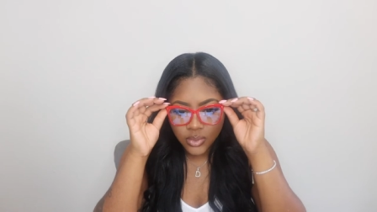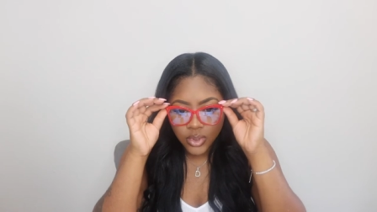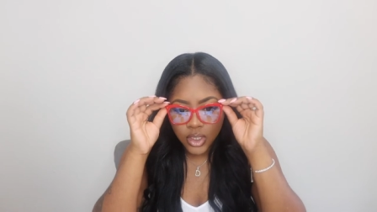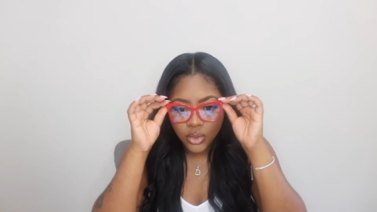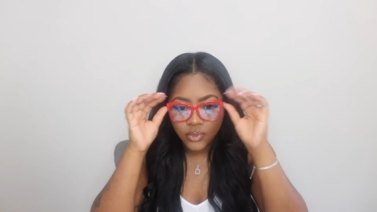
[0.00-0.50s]

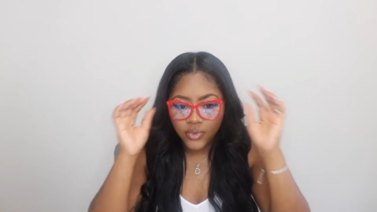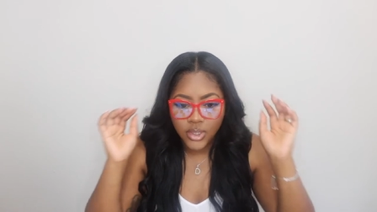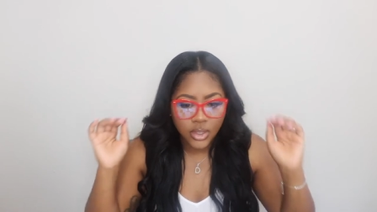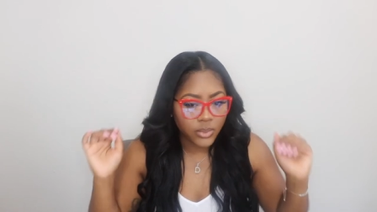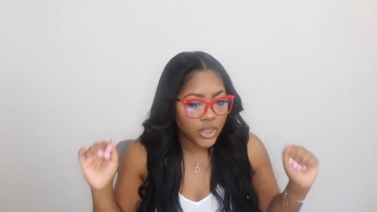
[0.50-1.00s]
Really cute for
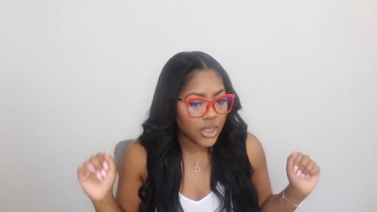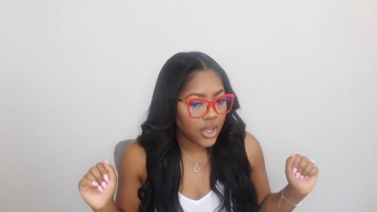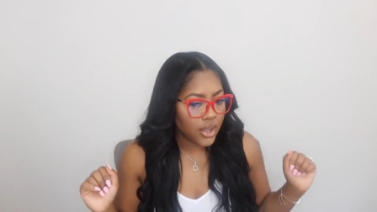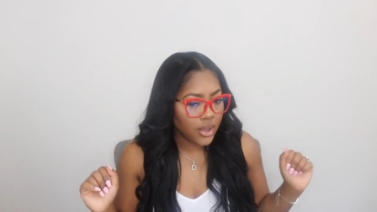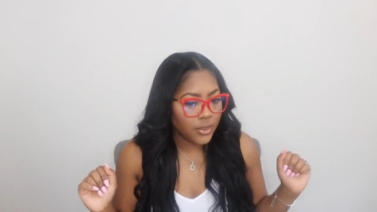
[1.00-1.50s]

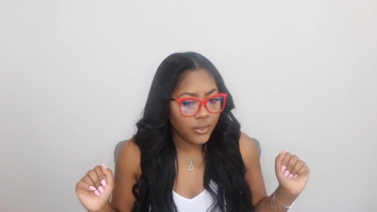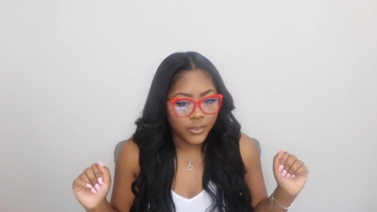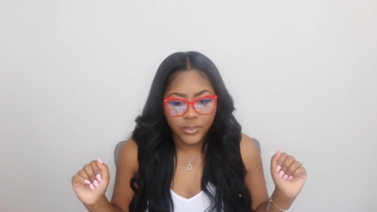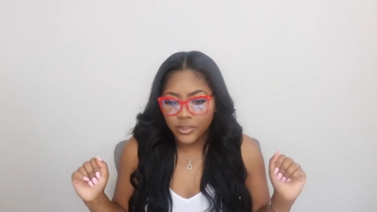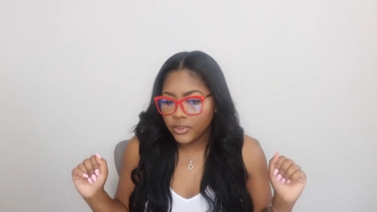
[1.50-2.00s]
summertime.
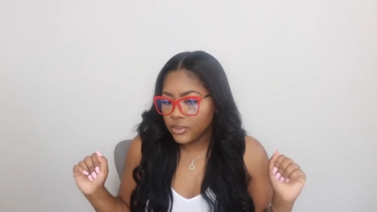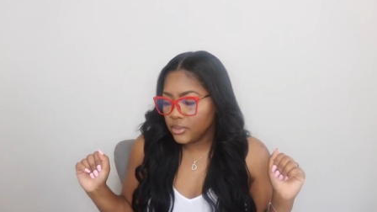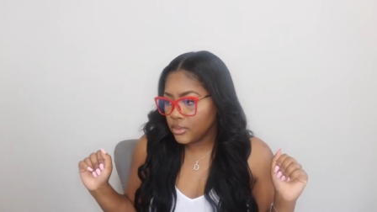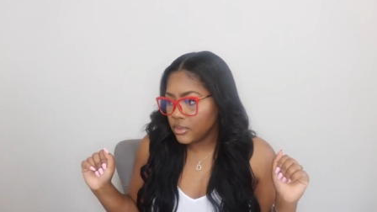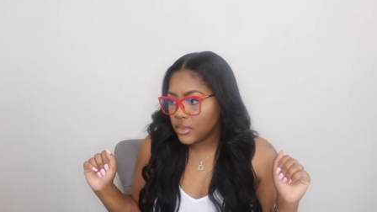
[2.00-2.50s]

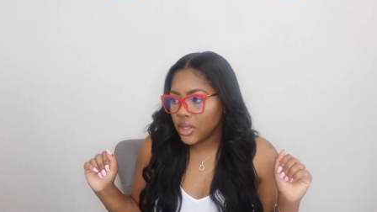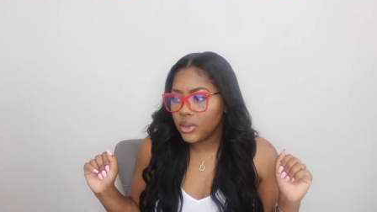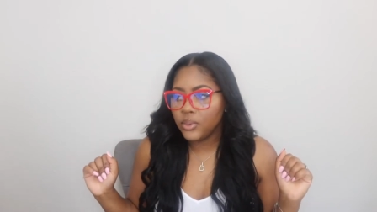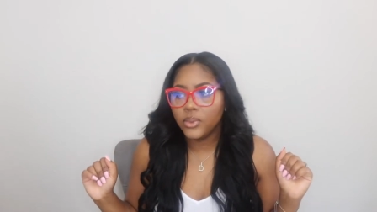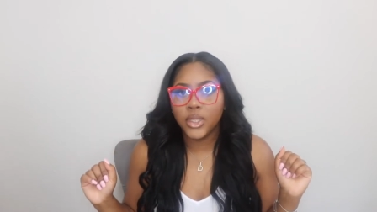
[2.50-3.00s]

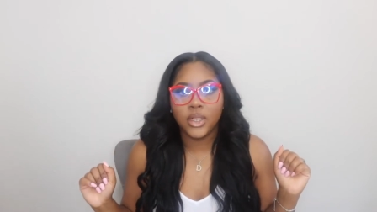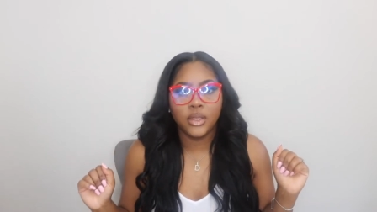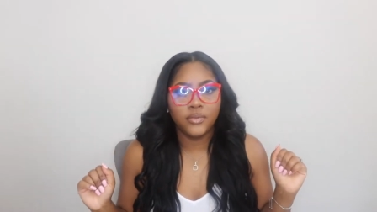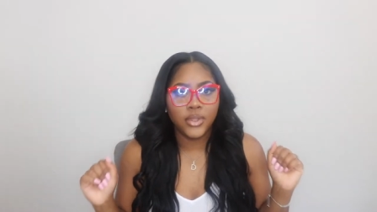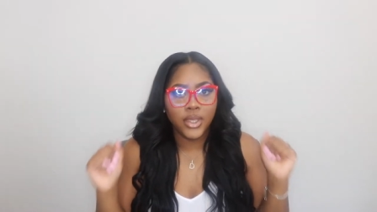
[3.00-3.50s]
Really
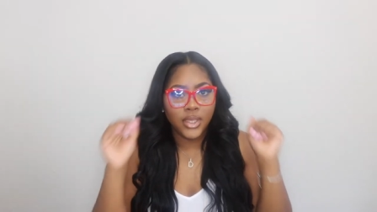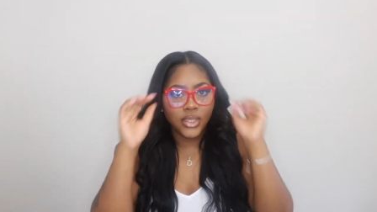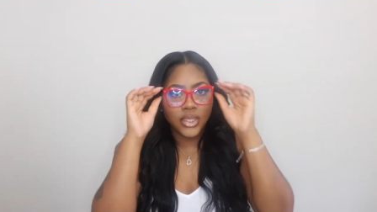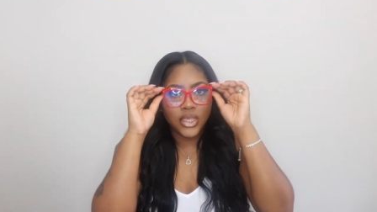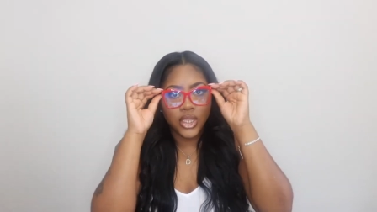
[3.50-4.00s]
love these.